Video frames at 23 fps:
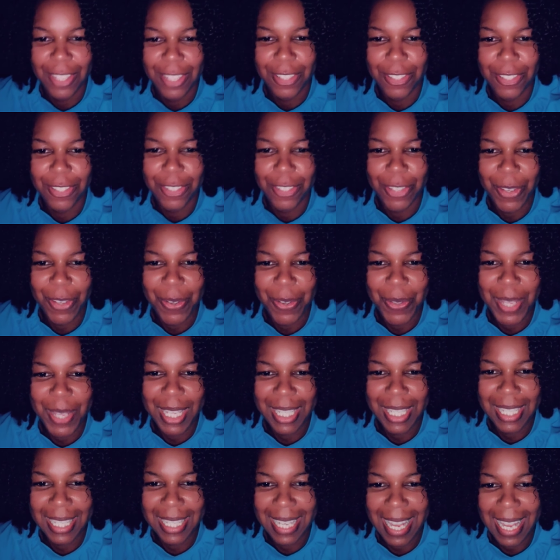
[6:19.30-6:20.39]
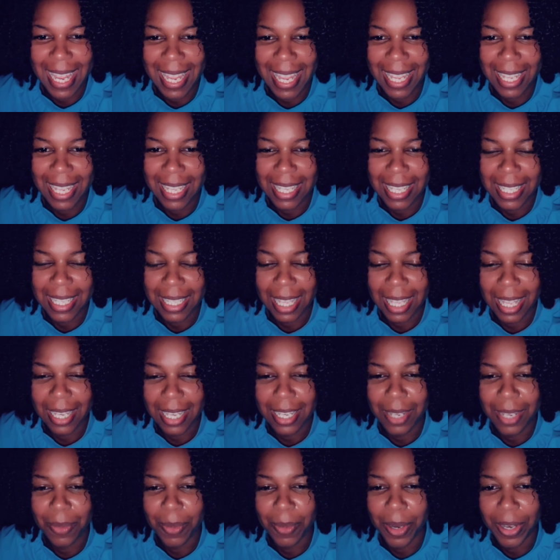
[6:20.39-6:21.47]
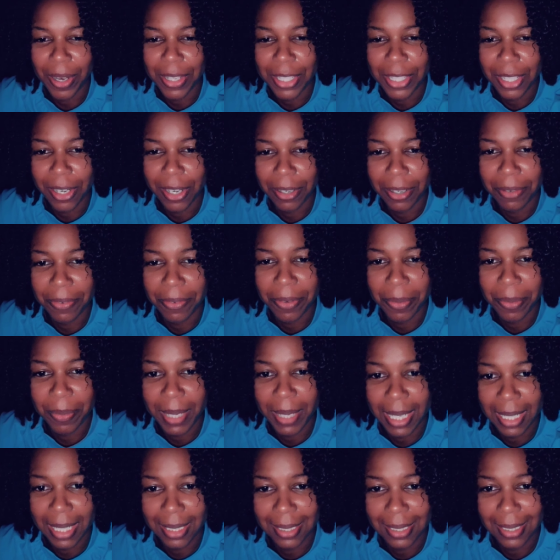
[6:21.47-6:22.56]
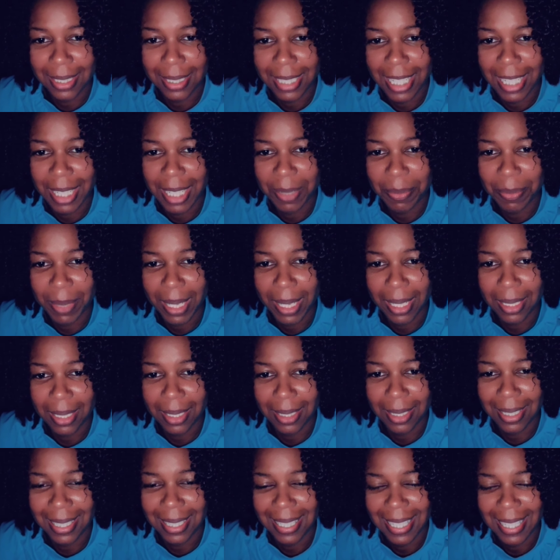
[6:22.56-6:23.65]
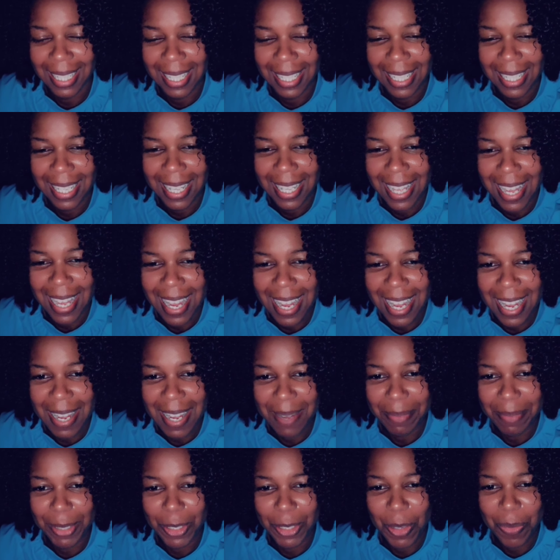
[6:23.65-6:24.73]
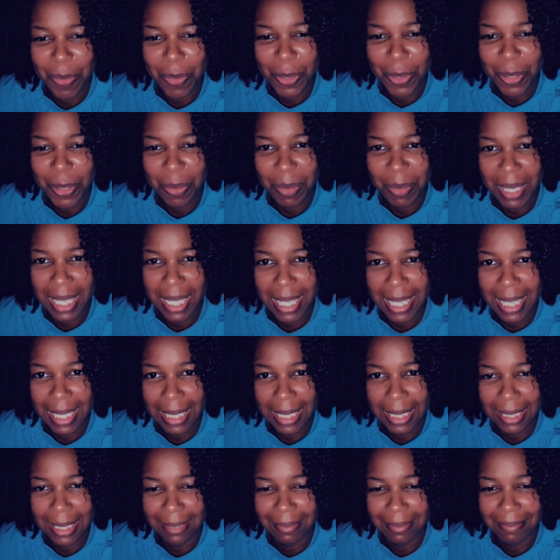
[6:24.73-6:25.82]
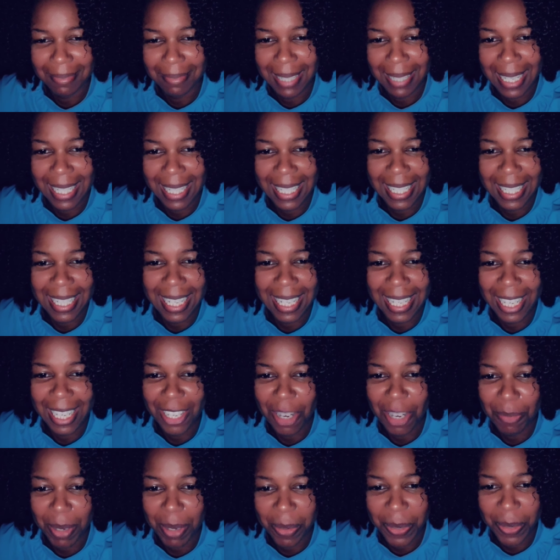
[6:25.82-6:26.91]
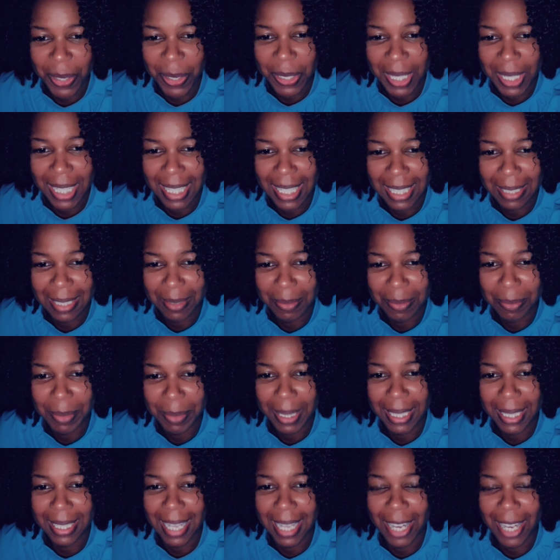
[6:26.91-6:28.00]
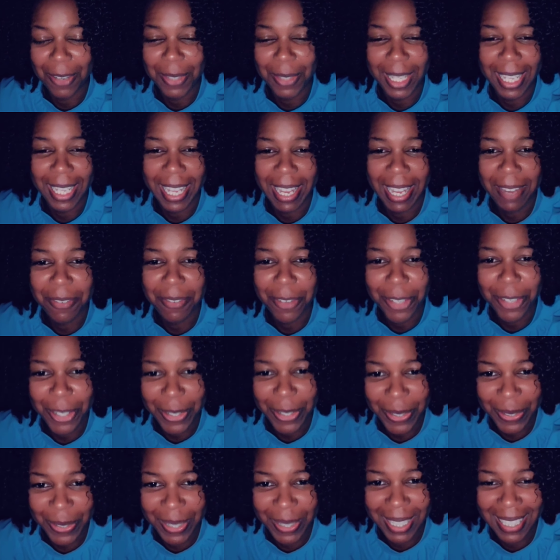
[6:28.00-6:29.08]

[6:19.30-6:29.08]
So this day is ending where it started for me, in bed. It's almost midnight. I did not get all my work done, but I don't think I ever do.